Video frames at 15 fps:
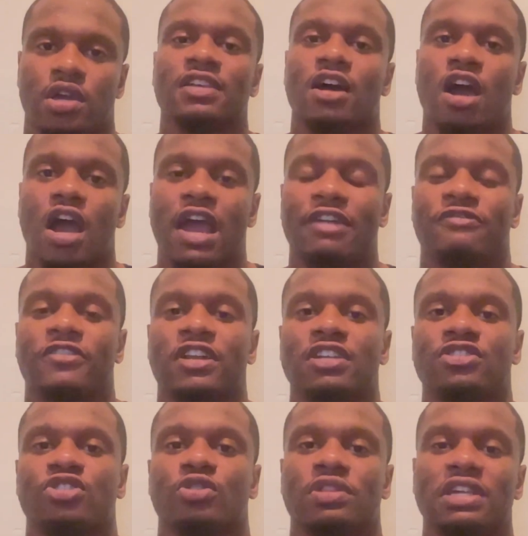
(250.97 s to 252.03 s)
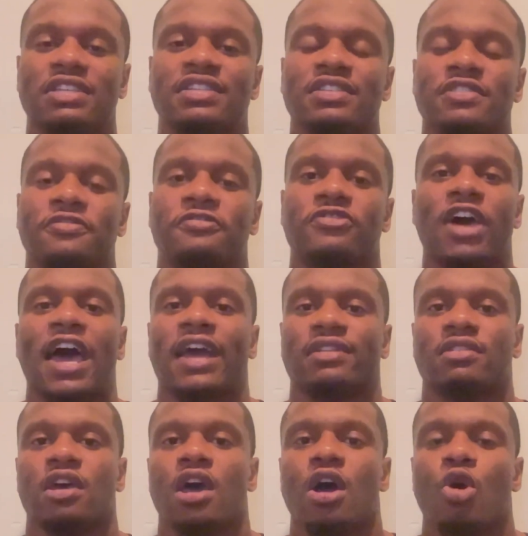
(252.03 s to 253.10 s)
All right, fellas, so this is a
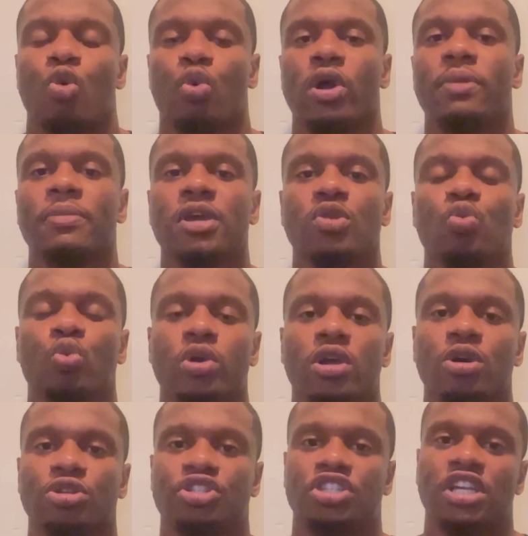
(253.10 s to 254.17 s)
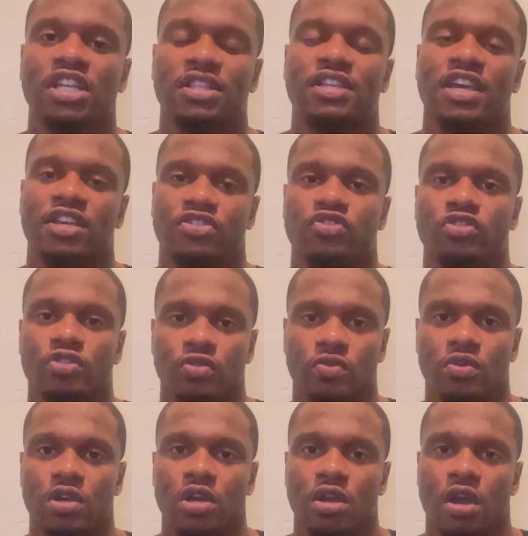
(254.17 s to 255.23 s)
fact. Women will shit test you.
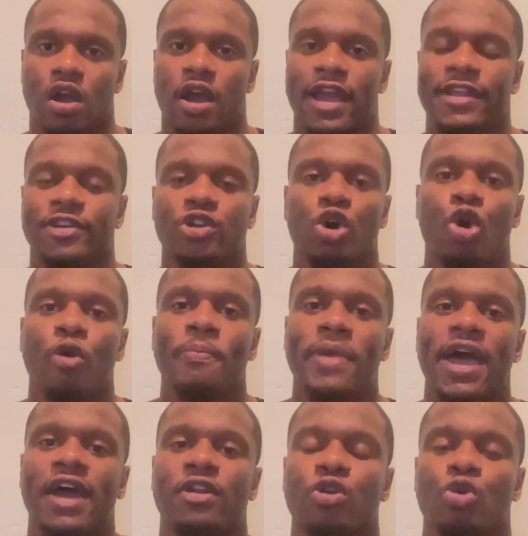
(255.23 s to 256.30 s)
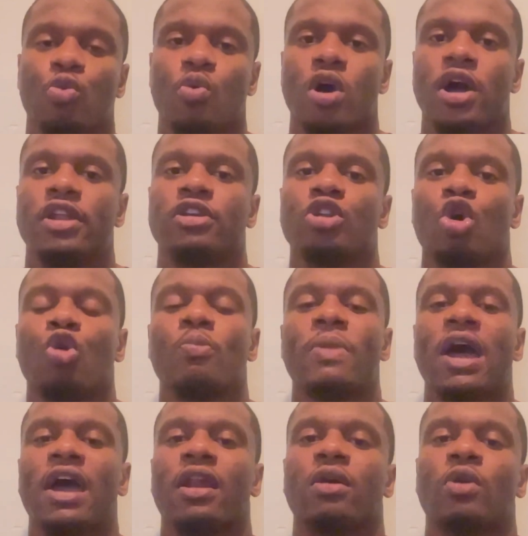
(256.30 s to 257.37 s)
All right, no matter what, no
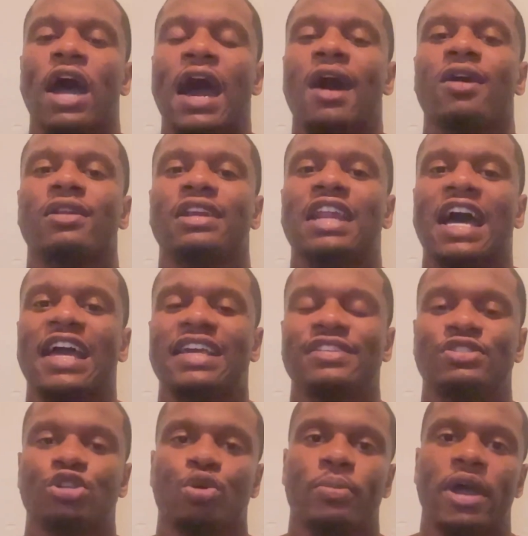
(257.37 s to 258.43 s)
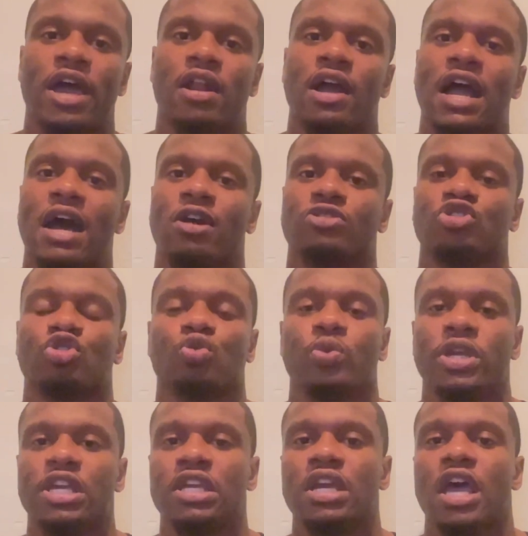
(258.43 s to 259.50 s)
matter how nice, no matter how
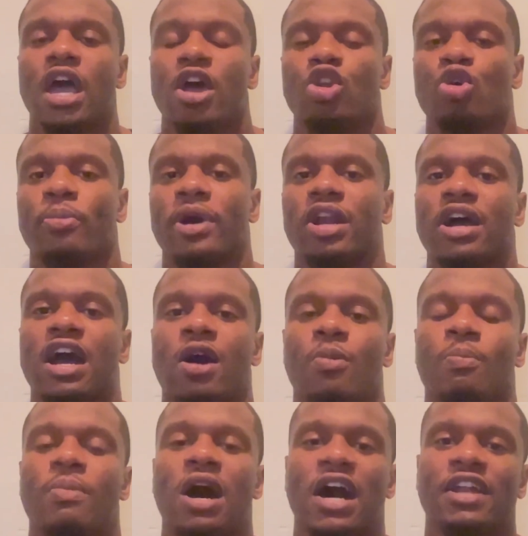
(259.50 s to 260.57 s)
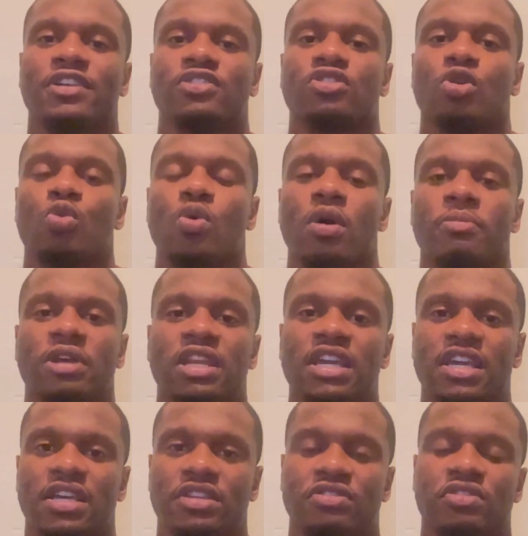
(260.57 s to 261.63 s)
sweet, no matter how modest a woman
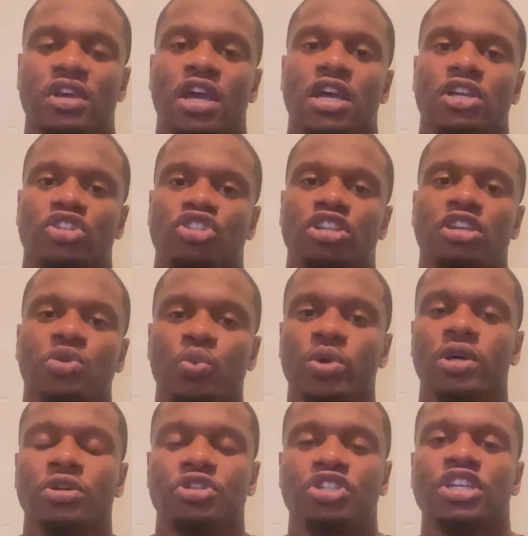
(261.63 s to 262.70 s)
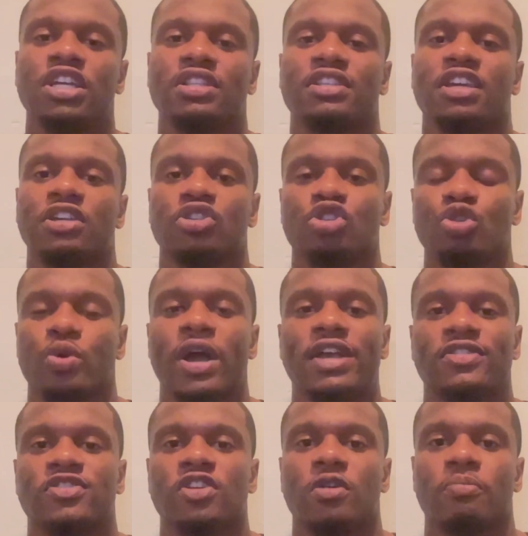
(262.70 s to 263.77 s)
is, she will shit test you at
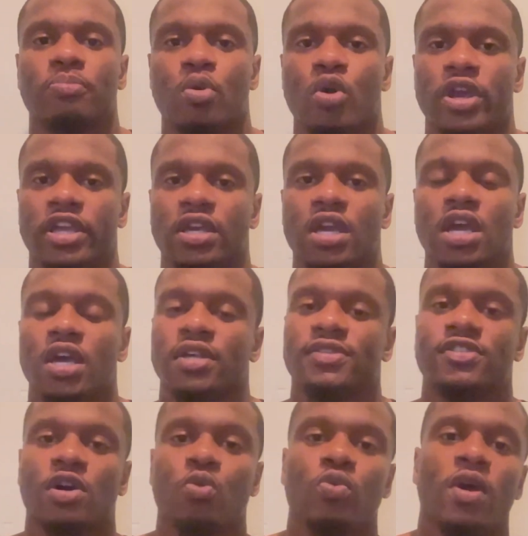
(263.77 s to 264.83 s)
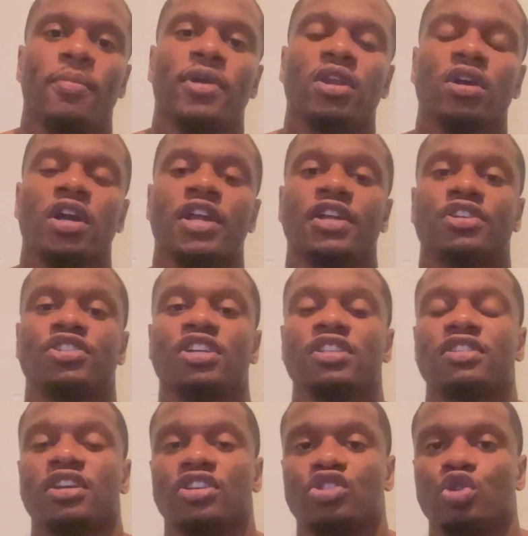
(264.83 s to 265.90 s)
some point. Some women are going to
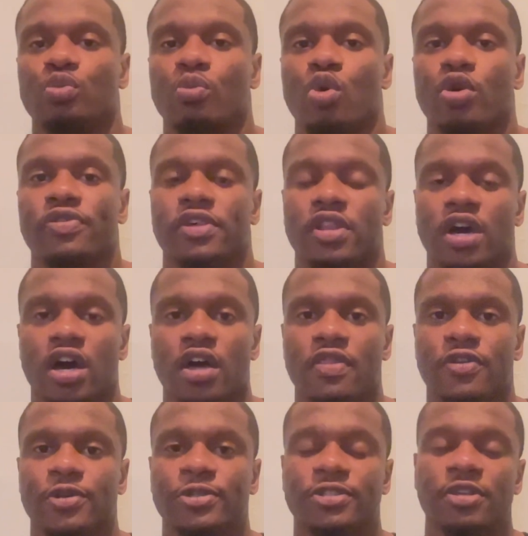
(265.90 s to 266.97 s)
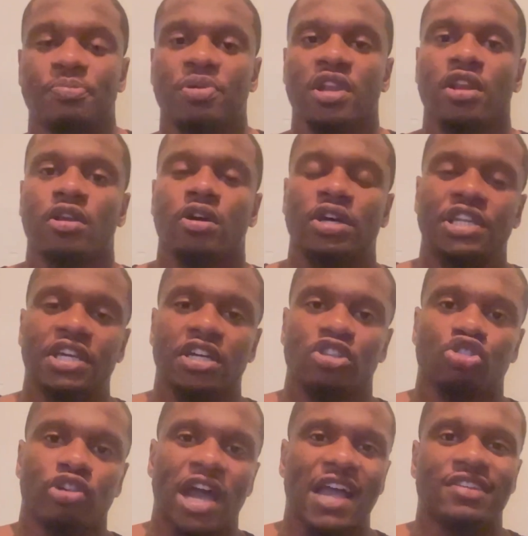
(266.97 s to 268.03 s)
shit test you more than others, depending on the
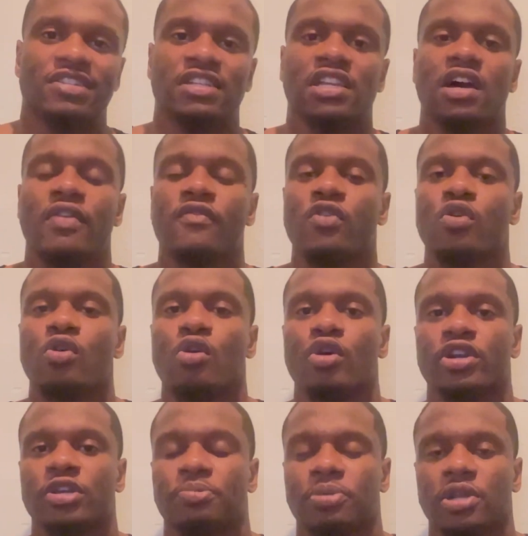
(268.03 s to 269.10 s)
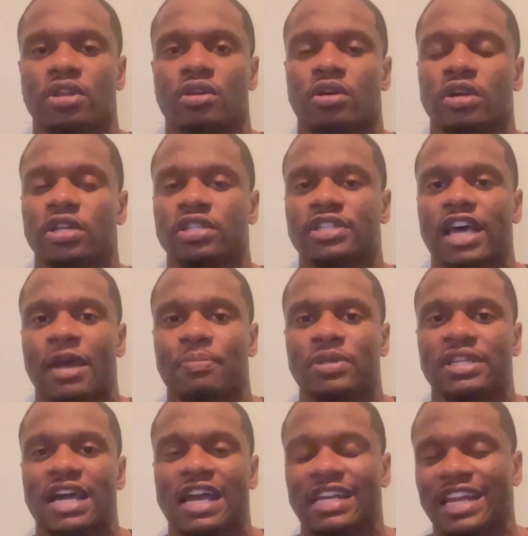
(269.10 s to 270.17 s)
attraction level or depending on the type of
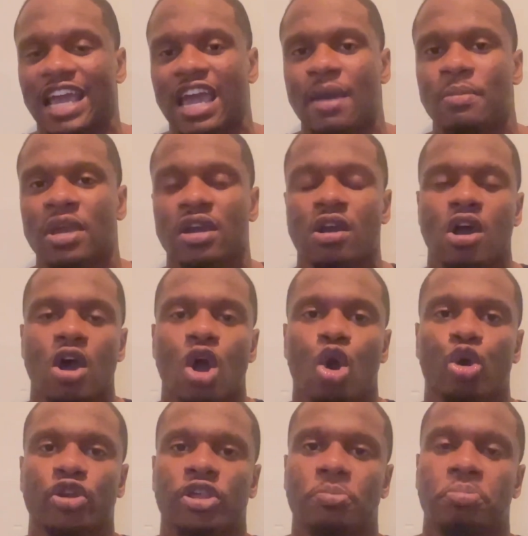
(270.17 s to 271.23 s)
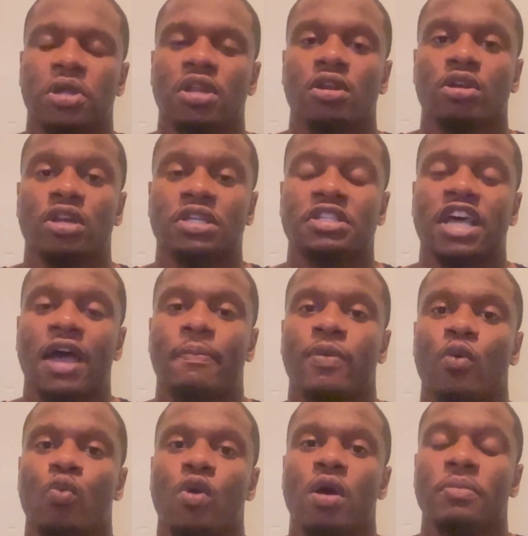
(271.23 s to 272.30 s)
dynamic or depending on the type
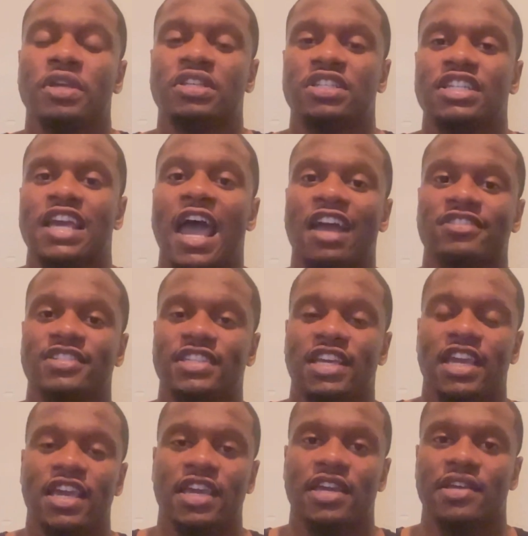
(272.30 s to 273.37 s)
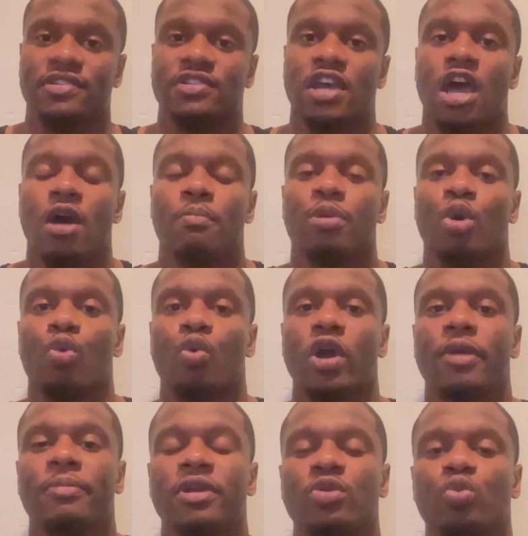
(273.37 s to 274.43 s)
of woman she actually is. But
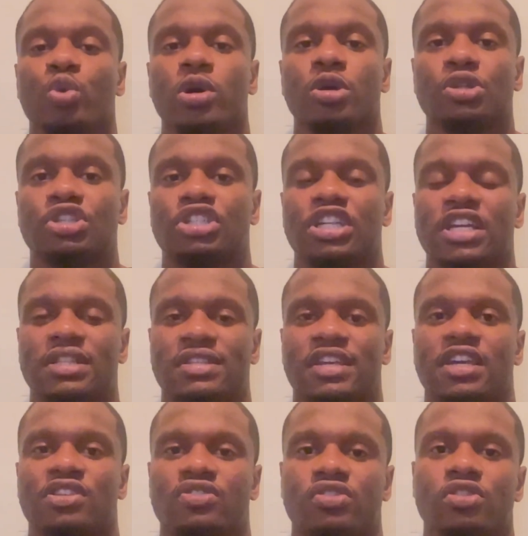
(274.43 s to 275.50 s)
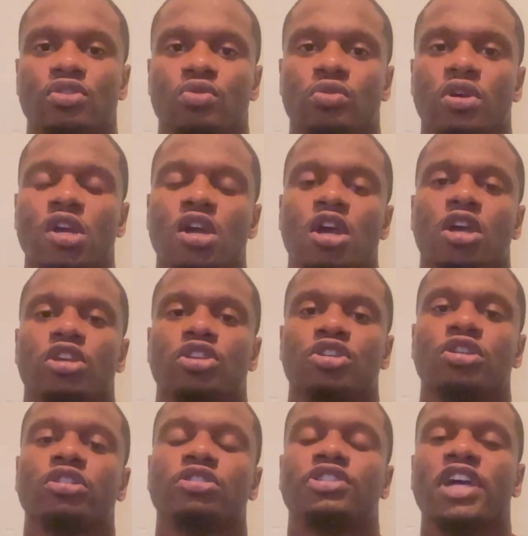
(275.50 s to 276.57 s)
women will shit test you.
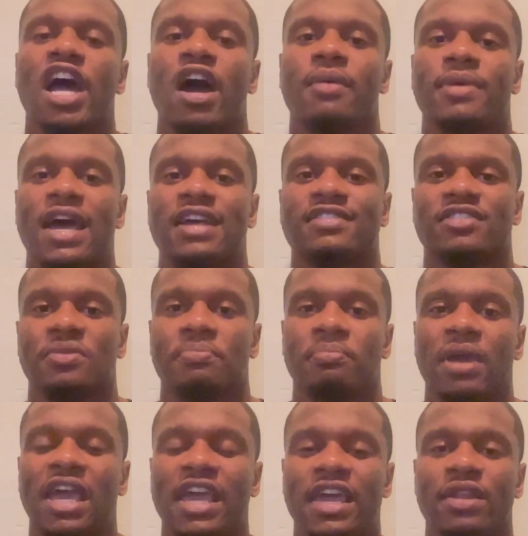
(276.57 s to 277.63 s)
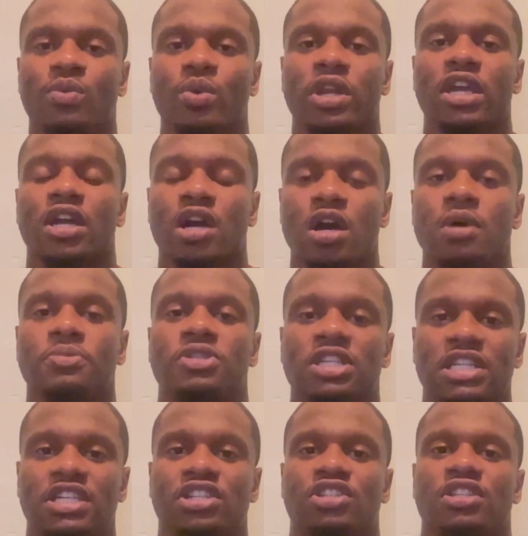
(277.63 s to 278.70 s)
Your job as a man when it comes to
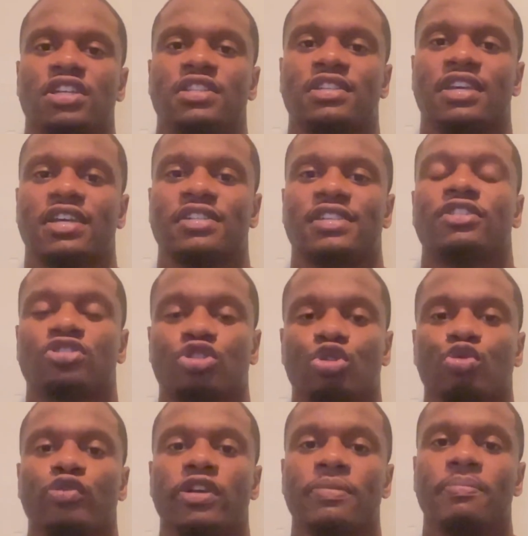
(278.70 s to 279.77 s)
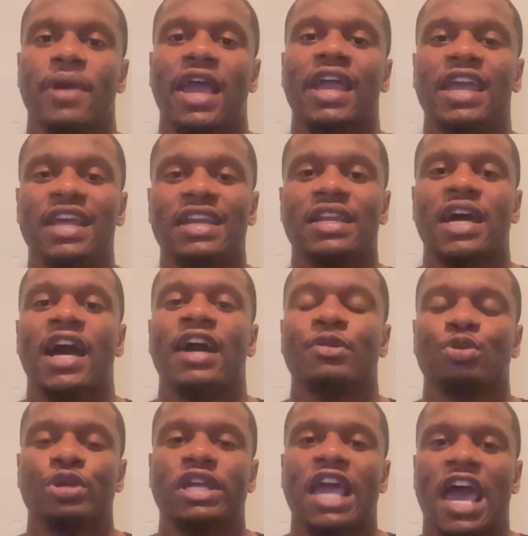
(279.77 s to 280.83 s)
these shit tests is to remain
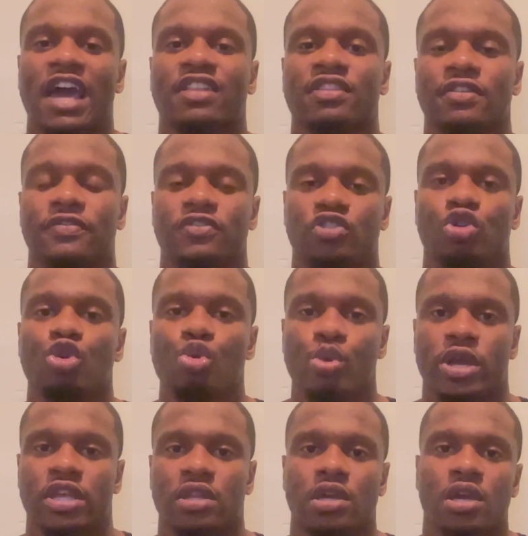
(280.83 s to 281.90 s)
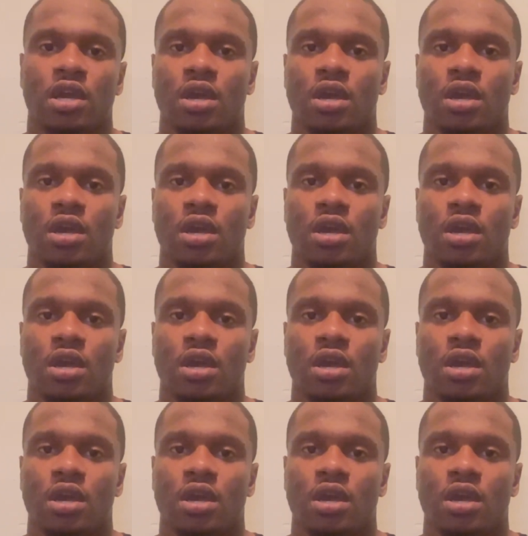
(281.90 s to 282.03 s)
non-reactive to it.